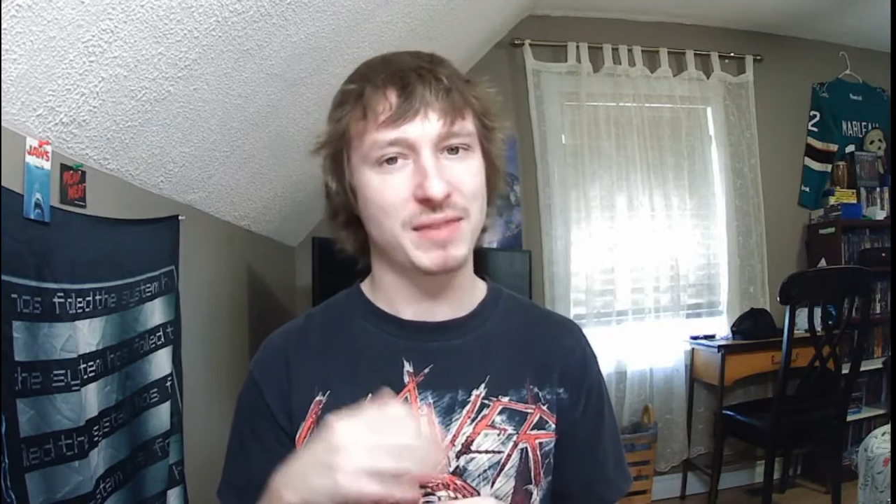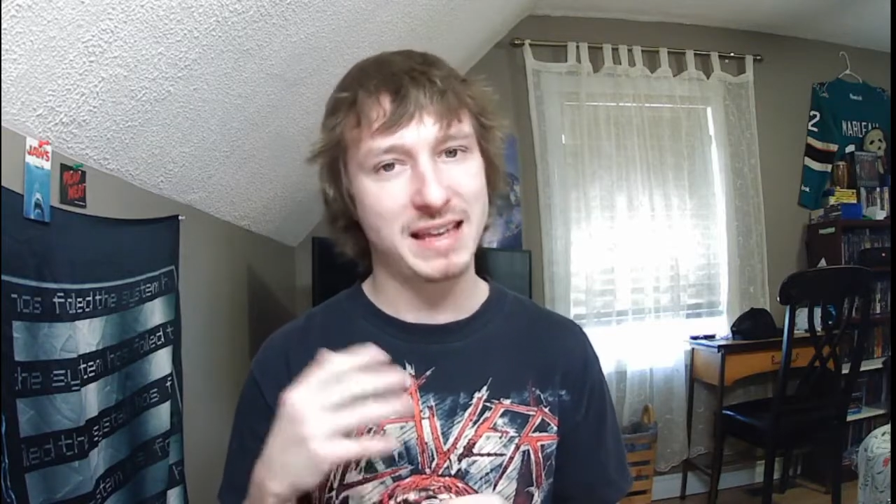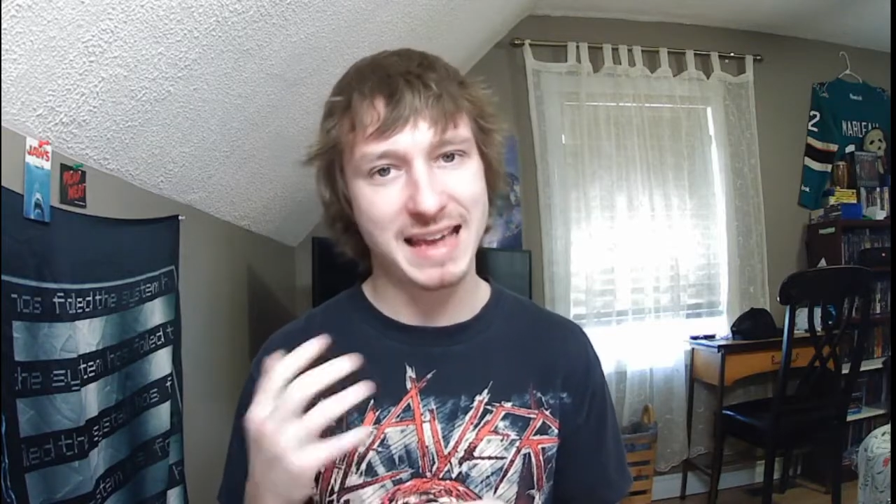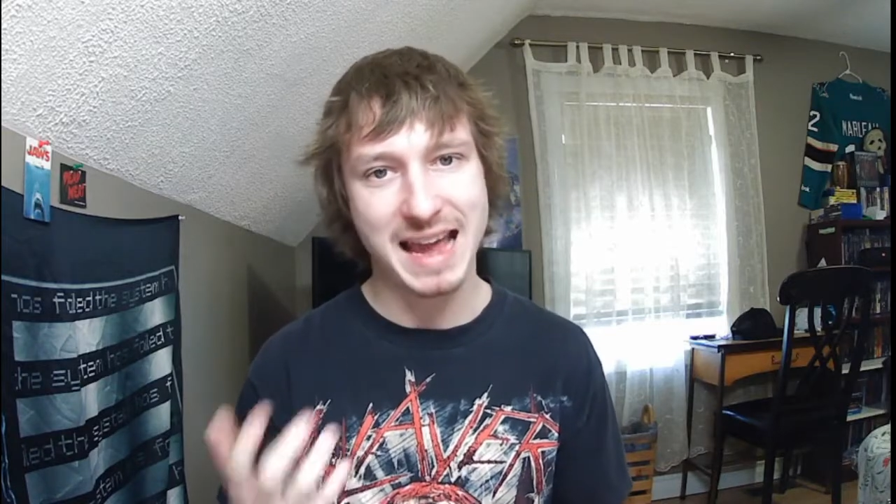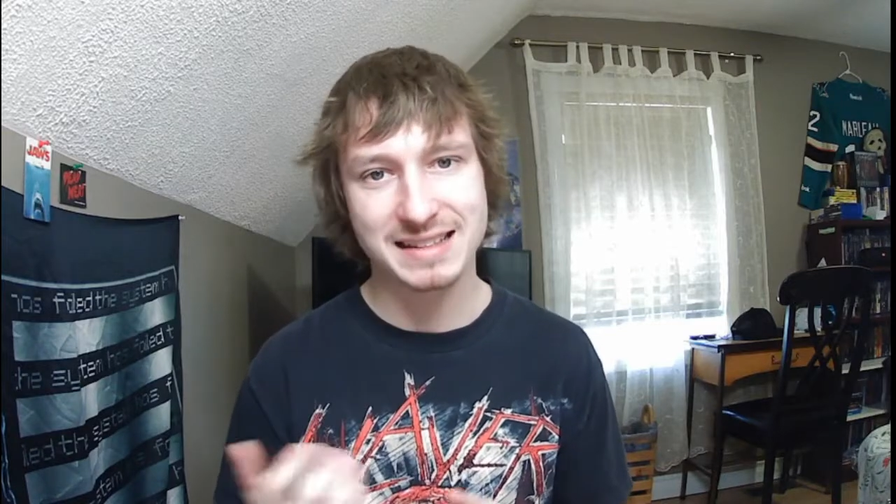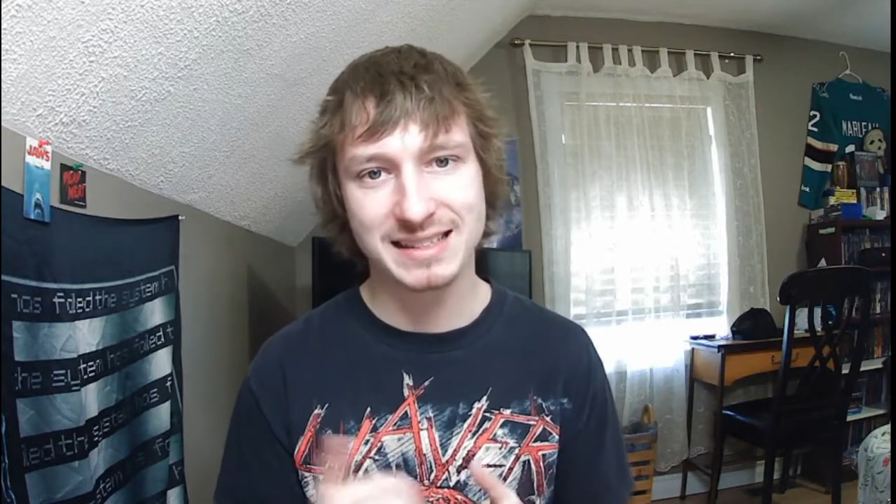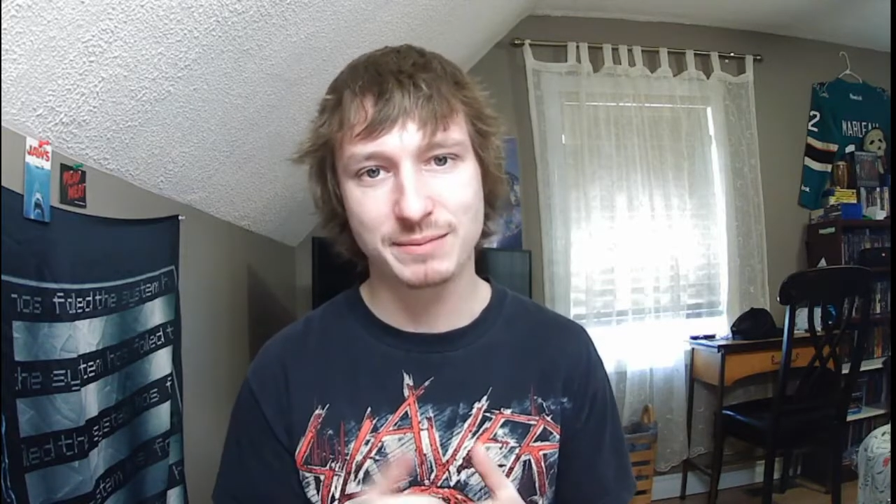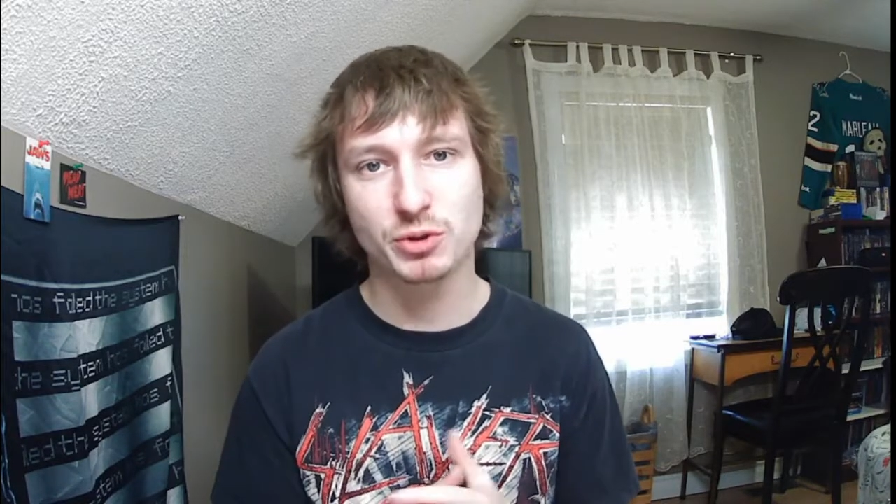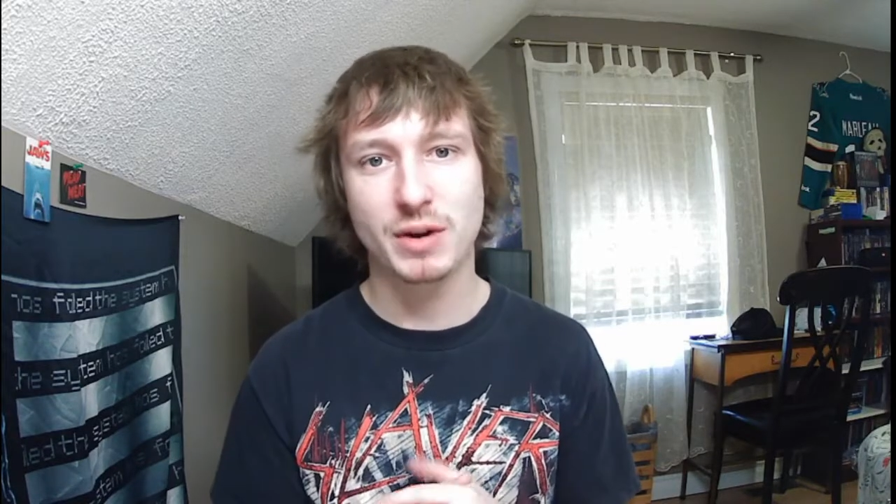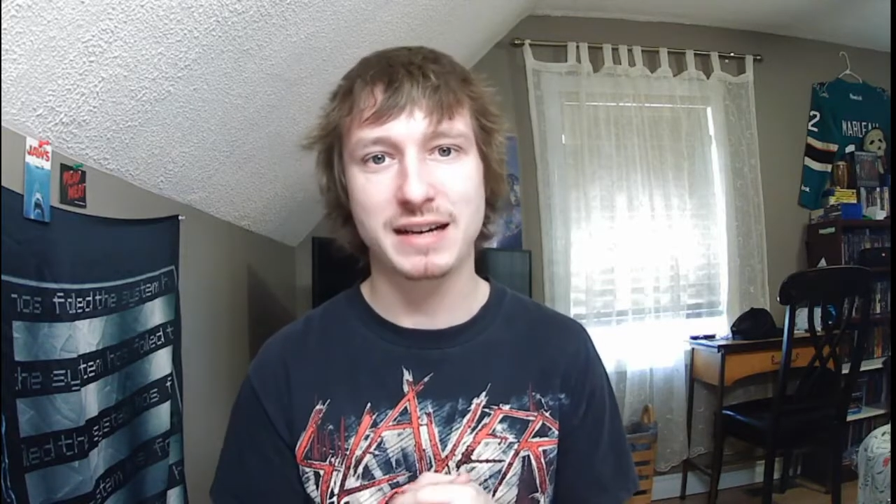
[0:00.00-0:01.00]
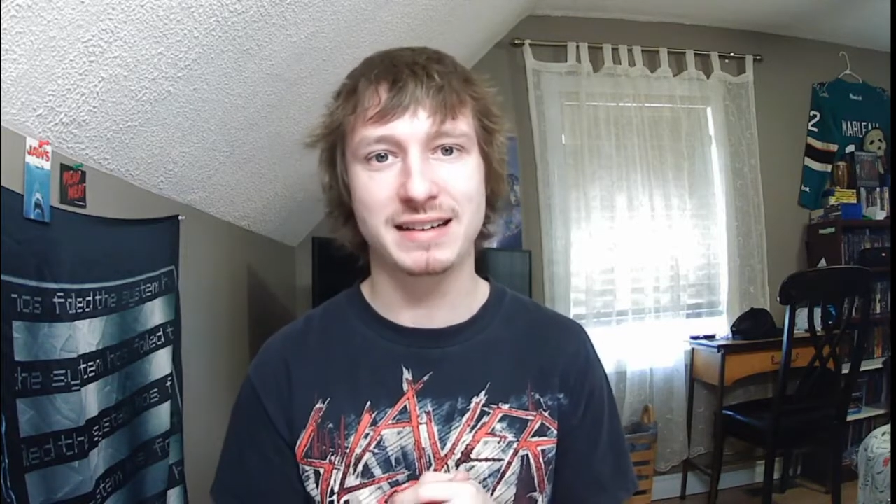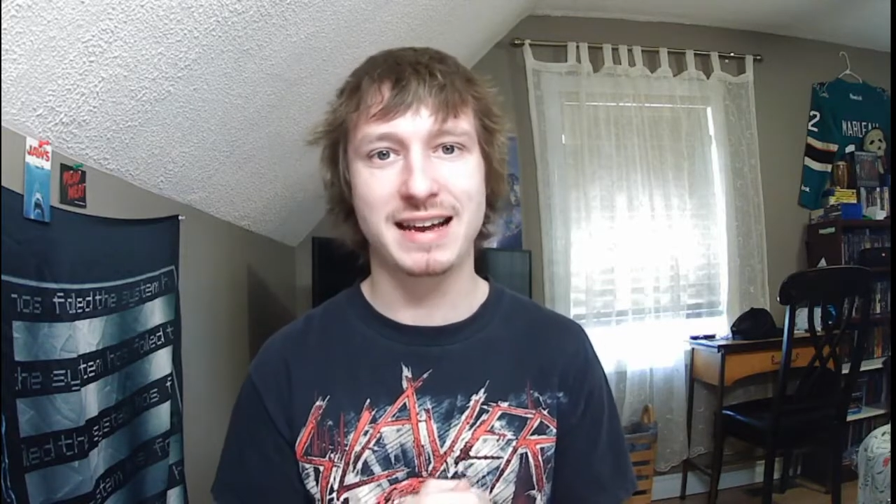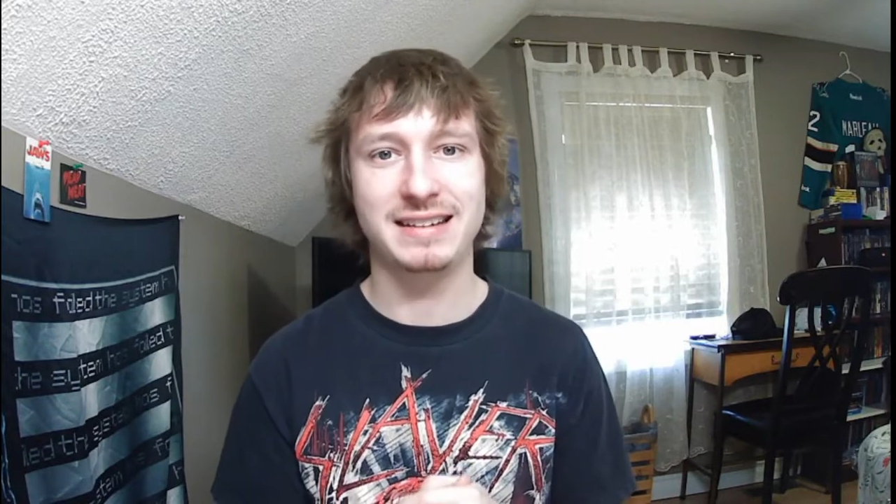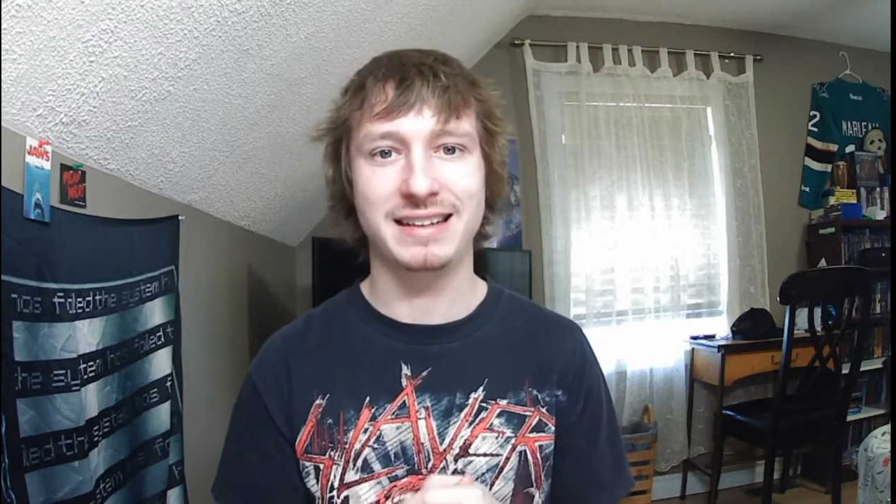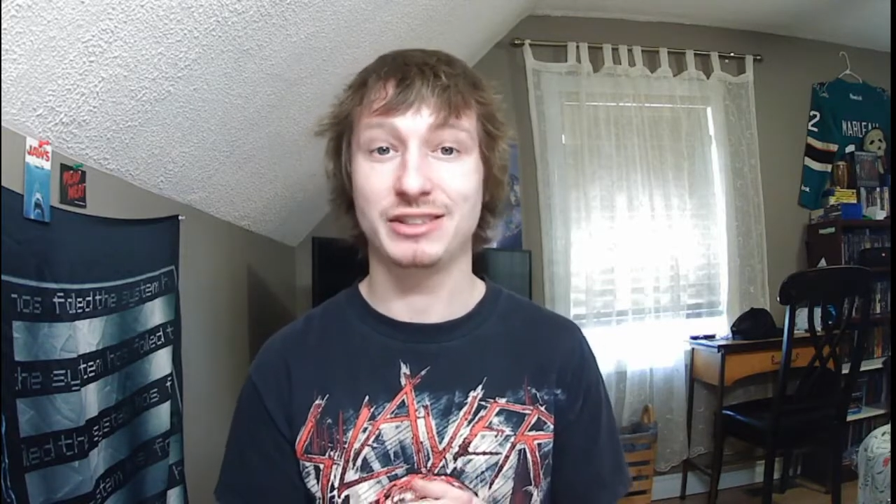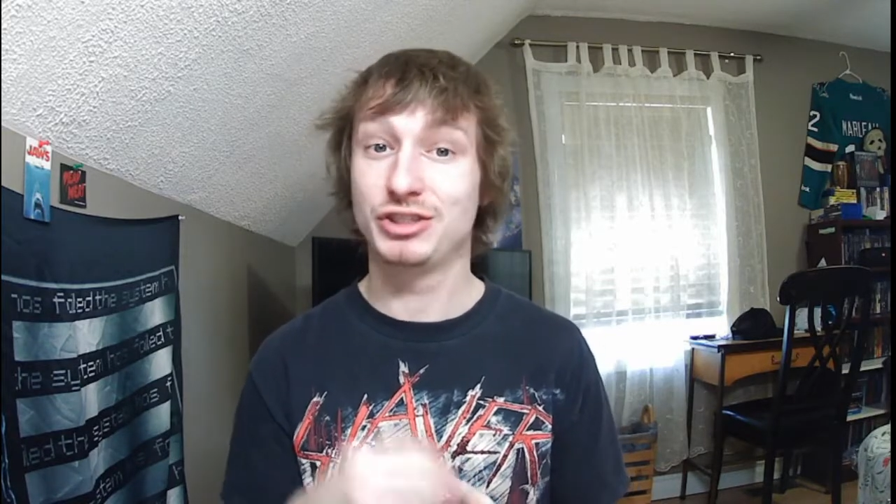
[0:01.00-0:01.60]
he can't seem to write an ending,